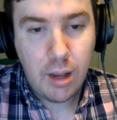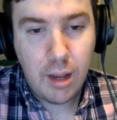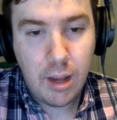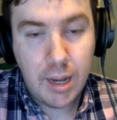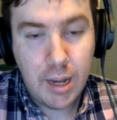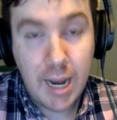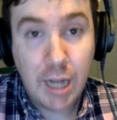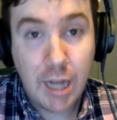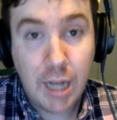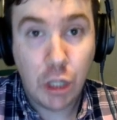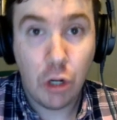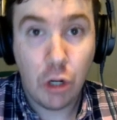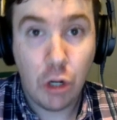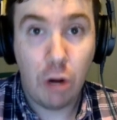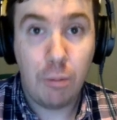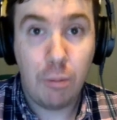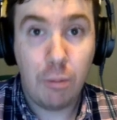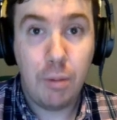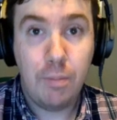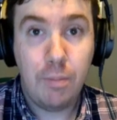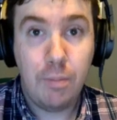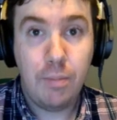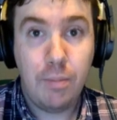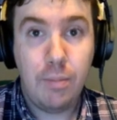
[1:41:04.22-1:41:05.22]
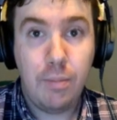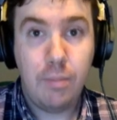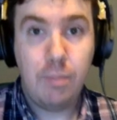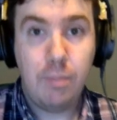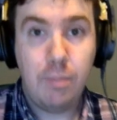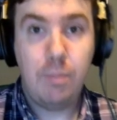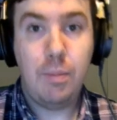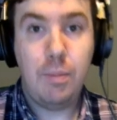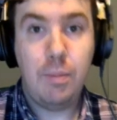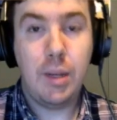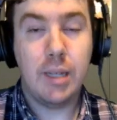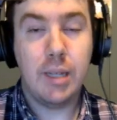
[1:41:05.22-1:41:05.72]
A sharp,
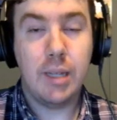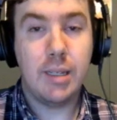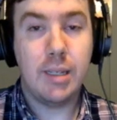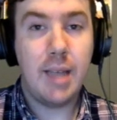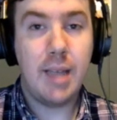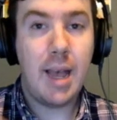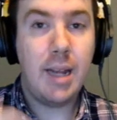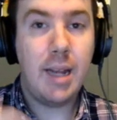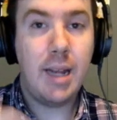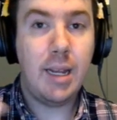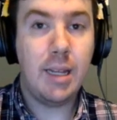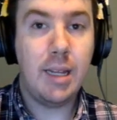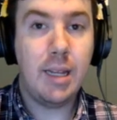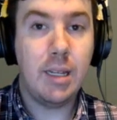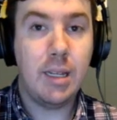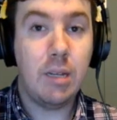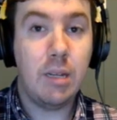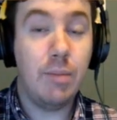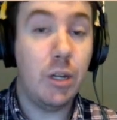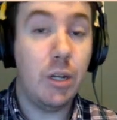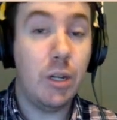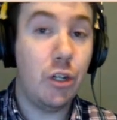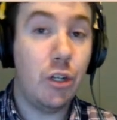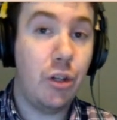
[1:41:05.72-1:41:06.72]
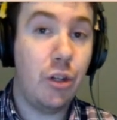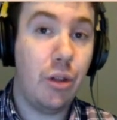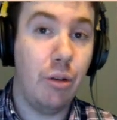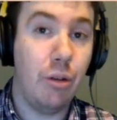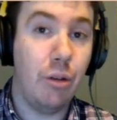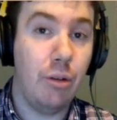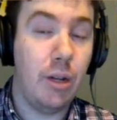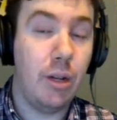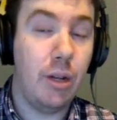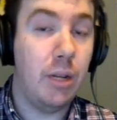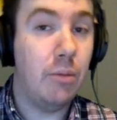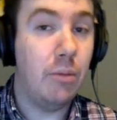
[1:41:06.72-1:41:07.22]
because that is a diminished
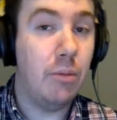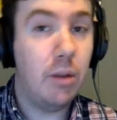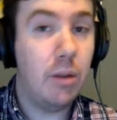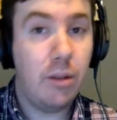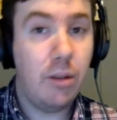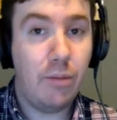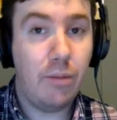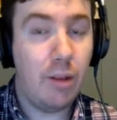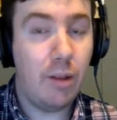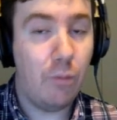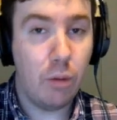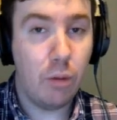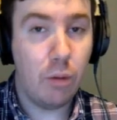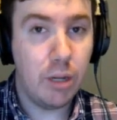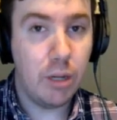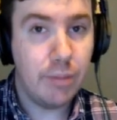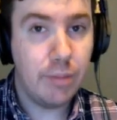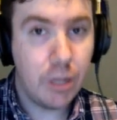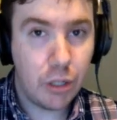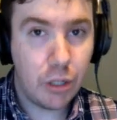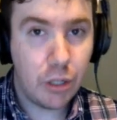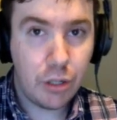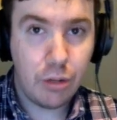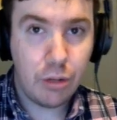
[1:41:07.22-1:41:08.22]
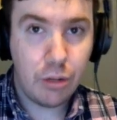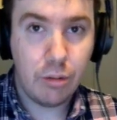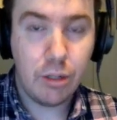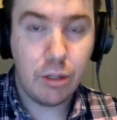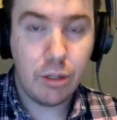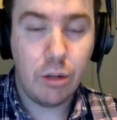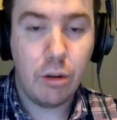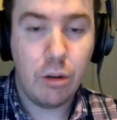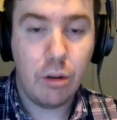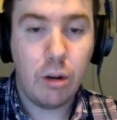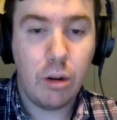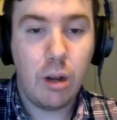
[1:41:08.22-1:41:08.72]
third, and you want to avoid diminished thirds at
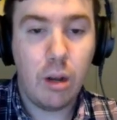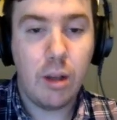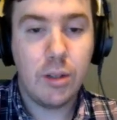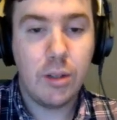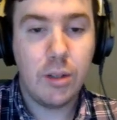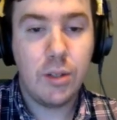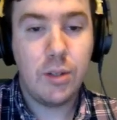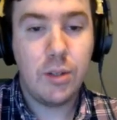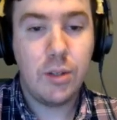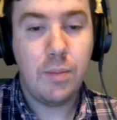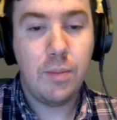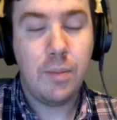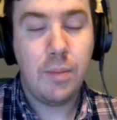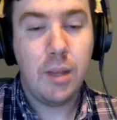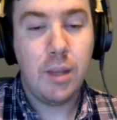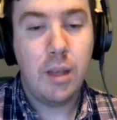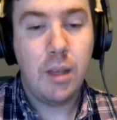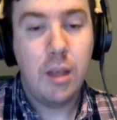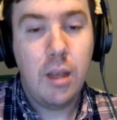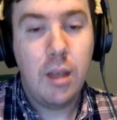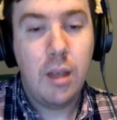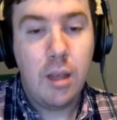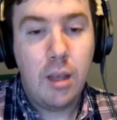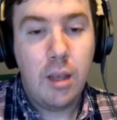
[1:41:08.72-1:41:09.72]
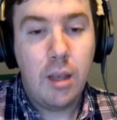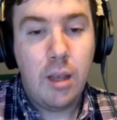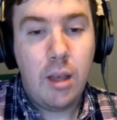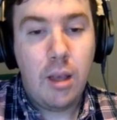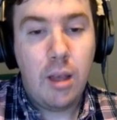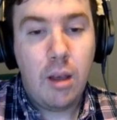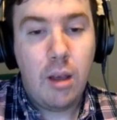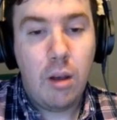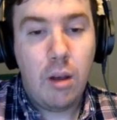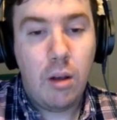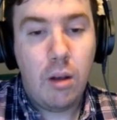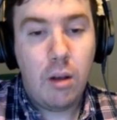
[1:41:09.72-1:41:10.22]
all costs.
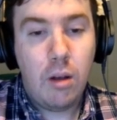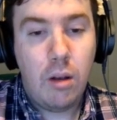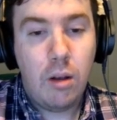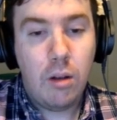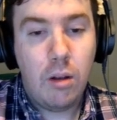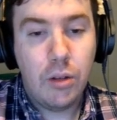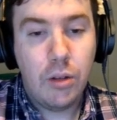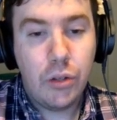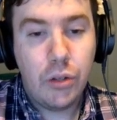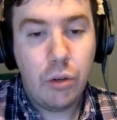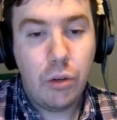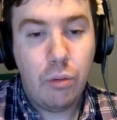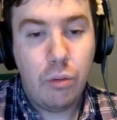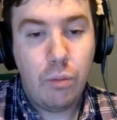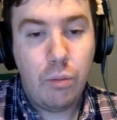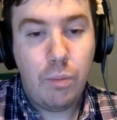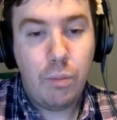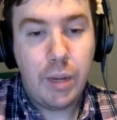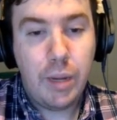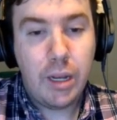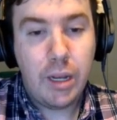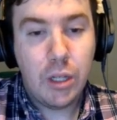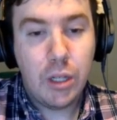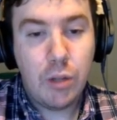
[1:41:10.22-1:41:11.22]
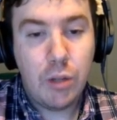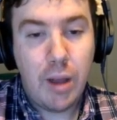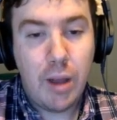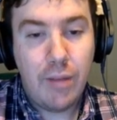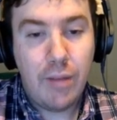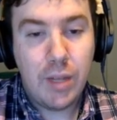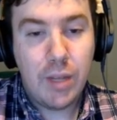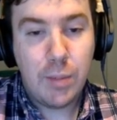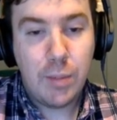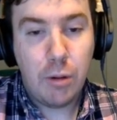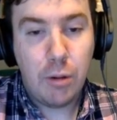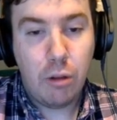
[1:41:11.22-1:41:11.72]
Also, because you have
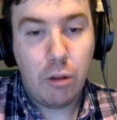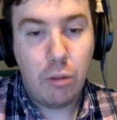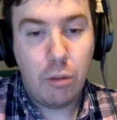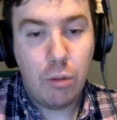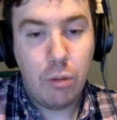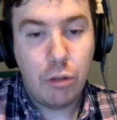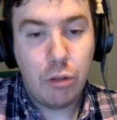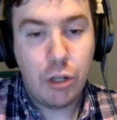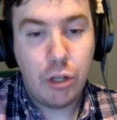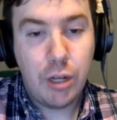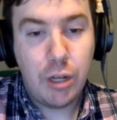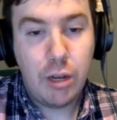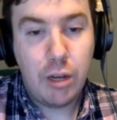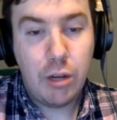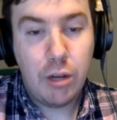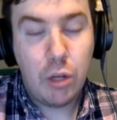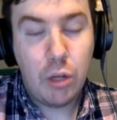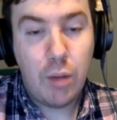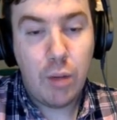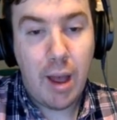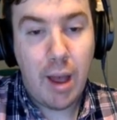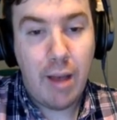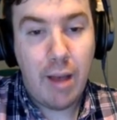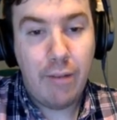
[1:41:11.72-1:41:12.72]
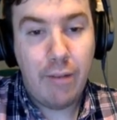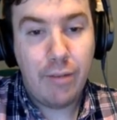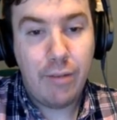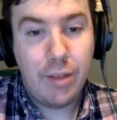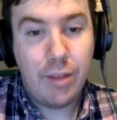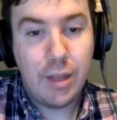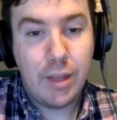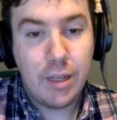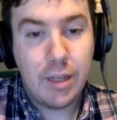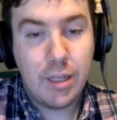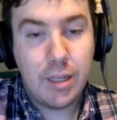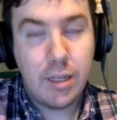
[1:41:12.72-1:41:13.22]
this parallel motion here, you have
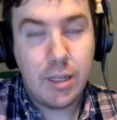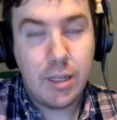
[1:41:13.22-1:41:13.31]
this